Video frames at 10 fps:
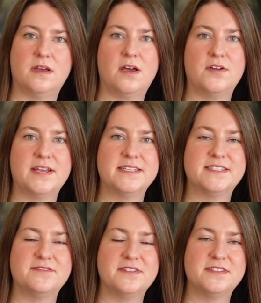All right,
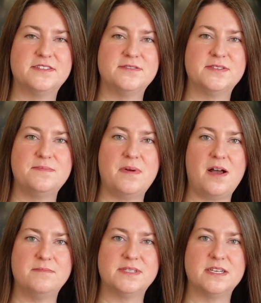so let's do some
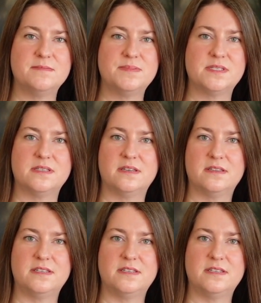mom tips.